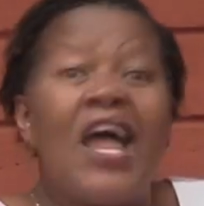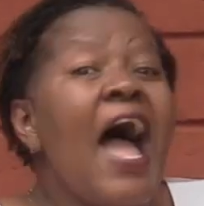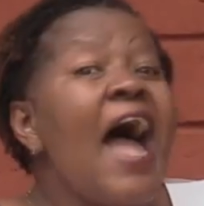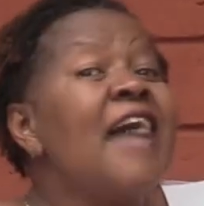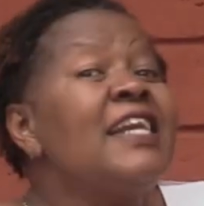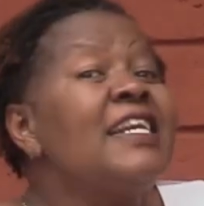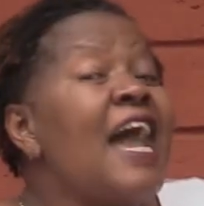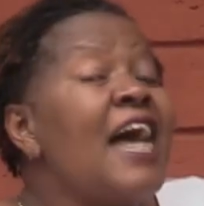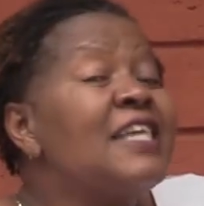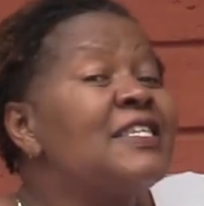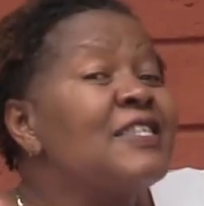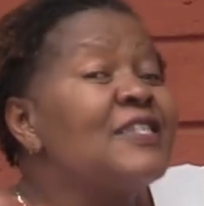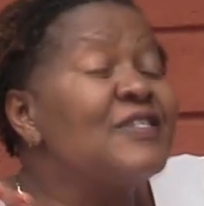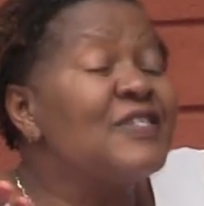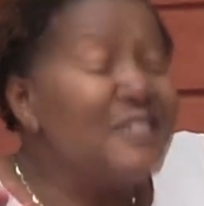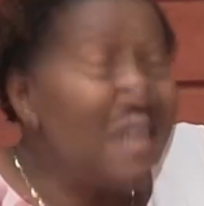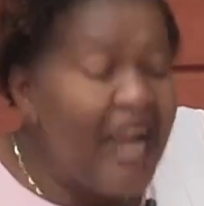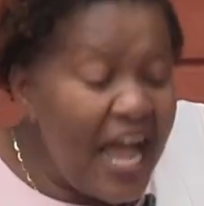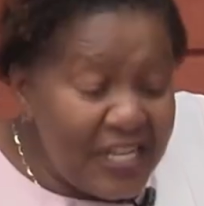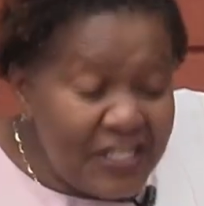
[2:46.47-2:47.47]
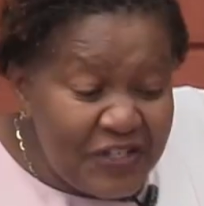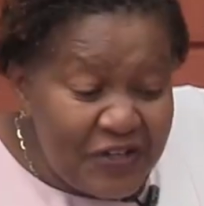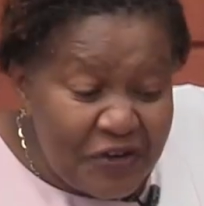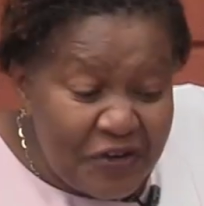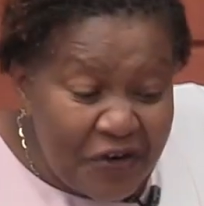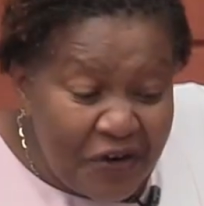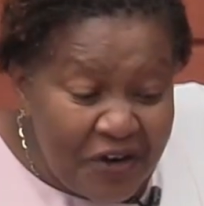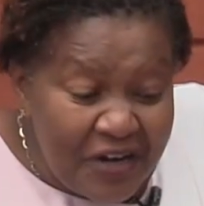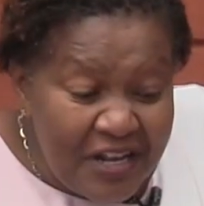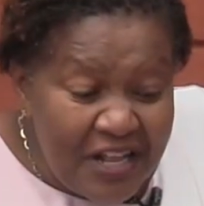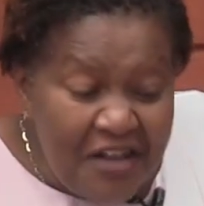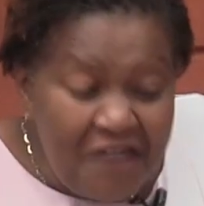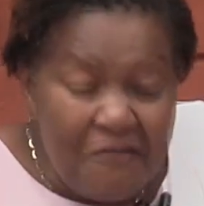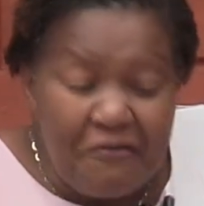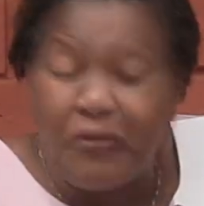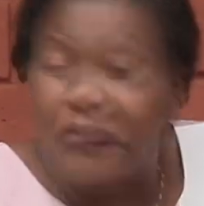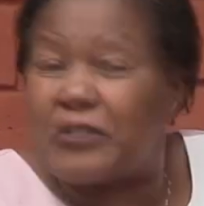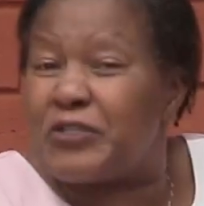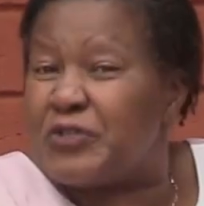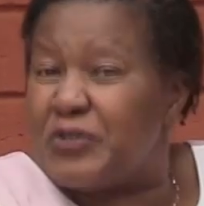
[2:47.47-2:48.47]
And as is natural
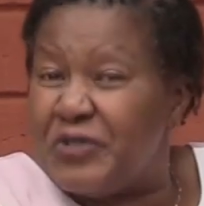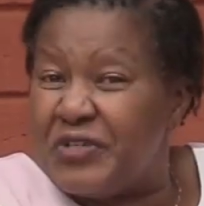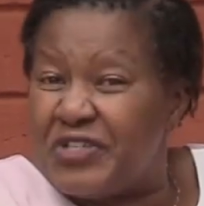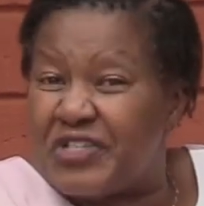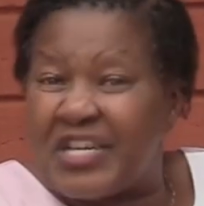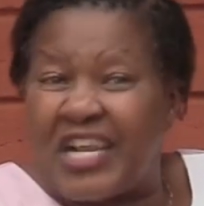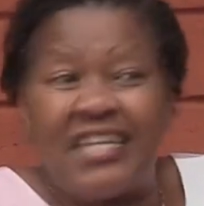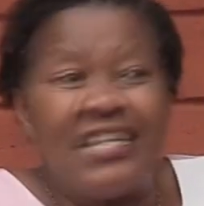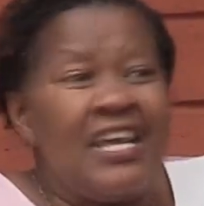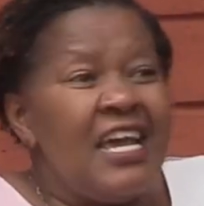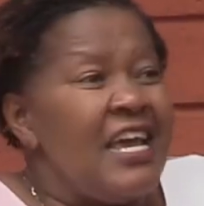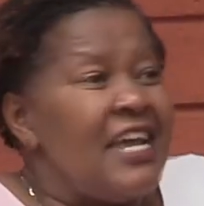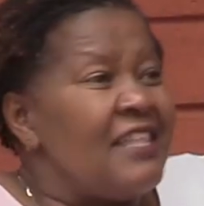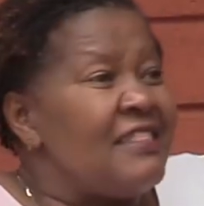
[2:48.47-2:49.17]
for children,